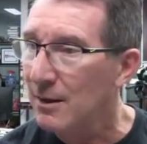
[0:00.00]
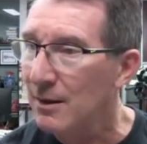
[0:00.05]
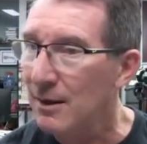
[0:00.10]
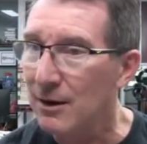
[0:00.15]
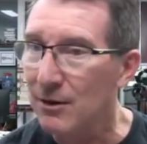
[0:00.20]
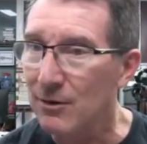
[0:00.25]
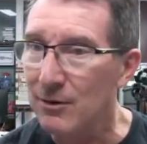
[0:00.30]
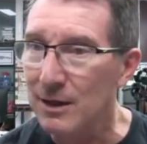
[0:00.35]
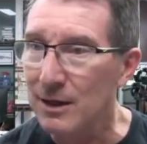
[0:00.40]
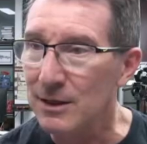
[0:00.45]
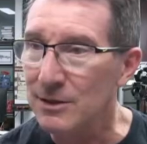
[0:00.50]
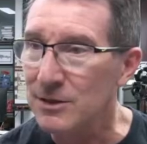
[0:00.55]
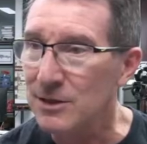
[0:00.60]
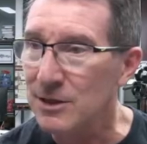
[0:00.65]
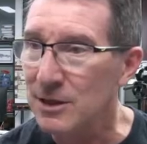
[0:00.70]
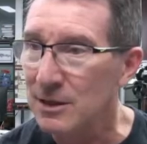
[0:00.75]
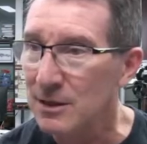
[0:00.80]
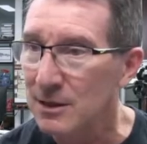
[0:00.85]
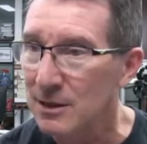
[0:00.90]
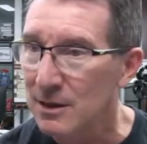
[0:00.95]
There it
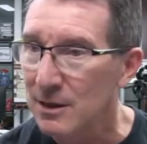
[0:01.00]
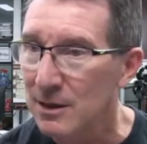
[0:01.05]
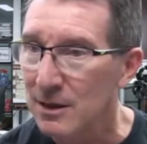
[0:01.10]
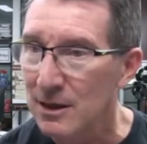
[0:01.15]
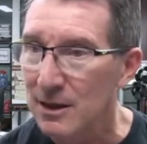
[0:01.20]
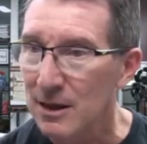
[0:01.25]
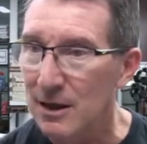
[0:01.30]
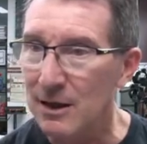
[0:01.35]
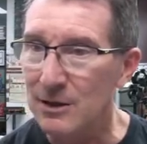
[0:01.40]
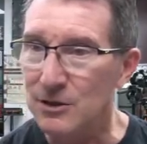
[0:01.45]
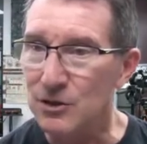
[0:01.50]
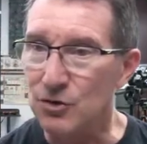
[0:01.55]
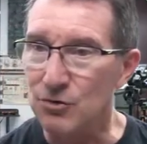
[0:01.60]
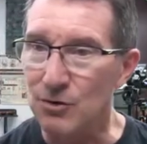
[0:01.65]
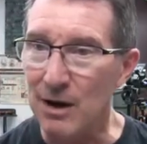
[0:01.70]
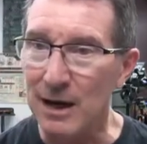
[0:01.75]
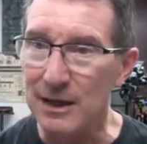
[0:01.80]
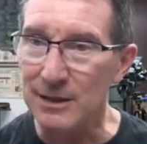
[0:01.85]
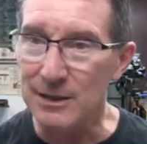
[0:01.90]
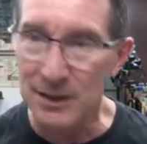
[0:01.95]
is. That's
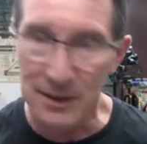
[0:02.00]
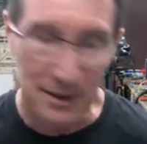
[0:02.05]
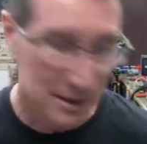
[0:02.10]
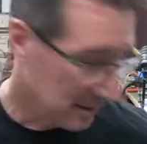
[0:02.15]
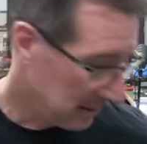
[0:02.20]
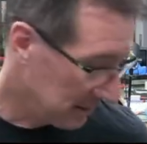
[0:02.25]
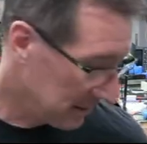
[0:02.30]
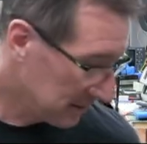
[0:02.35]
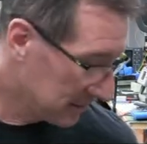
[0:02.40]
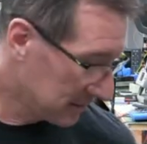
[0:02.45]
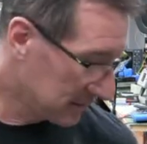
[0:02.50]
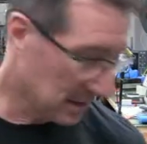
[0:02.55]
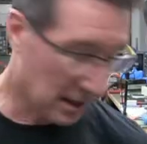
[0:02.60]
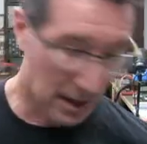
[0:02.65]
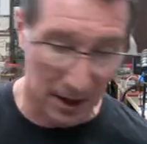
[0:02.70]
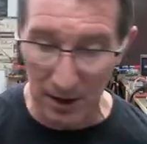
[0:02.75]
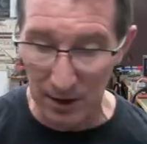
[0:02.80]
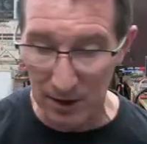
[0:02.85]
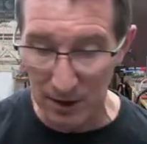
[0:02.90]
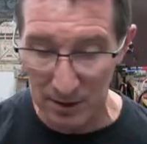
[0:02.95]
great.
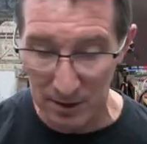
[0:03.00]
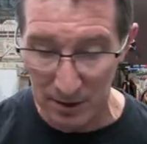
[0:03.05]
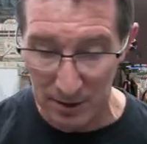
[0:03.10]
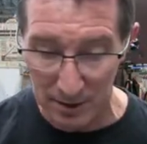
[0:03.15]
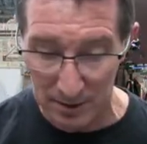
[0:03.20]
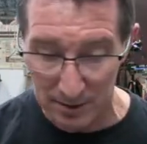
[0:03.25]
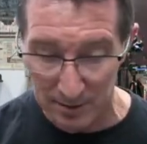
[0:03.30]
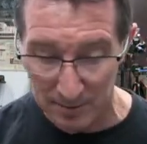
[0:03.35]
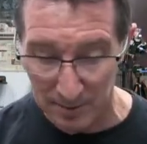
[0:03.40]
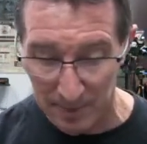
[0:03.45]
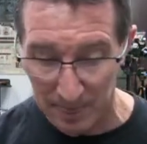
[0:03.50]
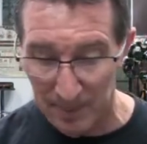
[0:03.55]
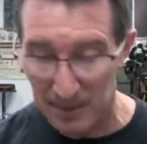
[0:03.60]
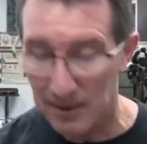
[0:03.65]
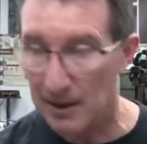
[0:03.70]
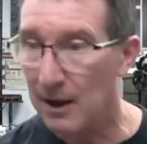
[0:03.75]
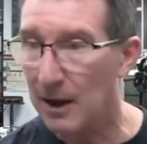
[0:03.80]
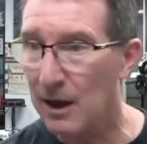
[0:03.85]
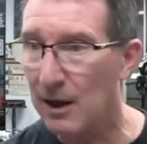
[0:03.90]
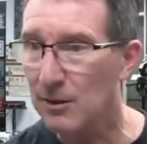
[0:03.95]
So,
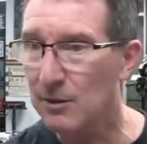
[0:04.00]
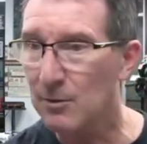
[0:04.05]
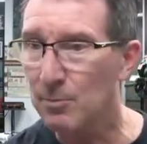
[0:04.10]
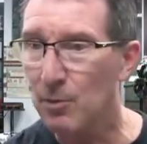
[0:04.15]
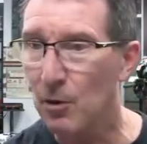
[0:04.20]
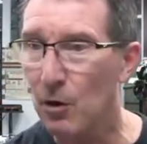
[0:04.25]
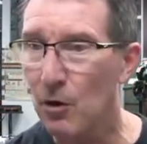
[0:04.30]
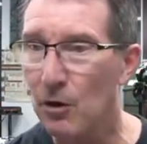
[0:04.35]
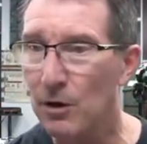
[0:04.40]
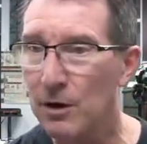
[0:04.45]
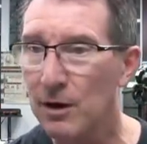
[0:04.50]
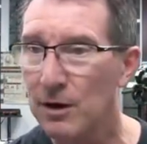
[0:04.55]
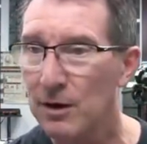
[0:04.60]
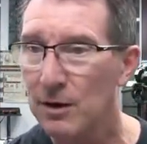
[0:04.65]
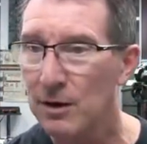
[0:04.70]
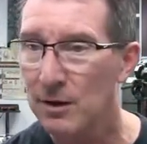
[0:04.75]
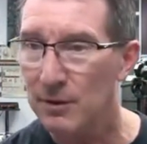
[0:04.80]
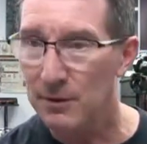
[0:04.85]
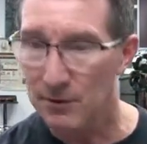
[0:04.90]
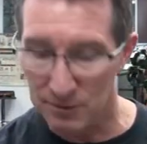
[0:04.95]
uh, the board,
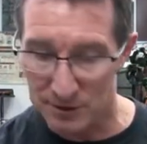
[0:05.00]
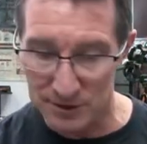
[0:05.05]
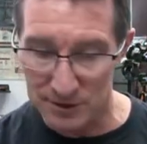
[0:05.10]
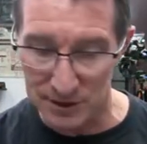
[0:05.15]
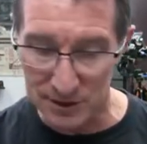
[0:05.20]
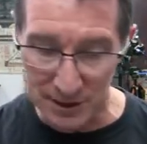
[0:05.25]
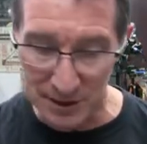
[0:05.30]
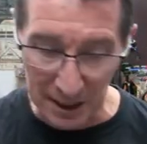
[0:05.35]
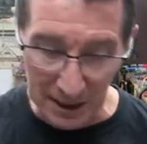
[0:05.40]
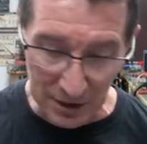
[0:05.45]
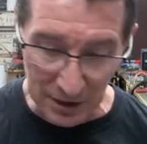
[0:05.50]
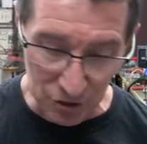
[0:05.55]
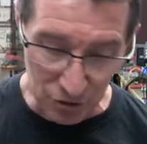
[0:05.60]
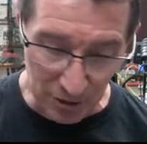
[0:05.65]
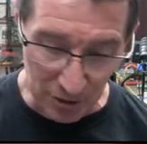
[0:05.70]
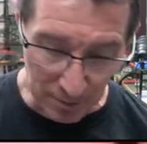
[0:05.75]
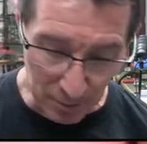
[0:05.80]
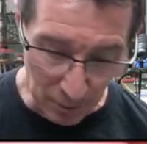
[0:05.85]
there is a secondary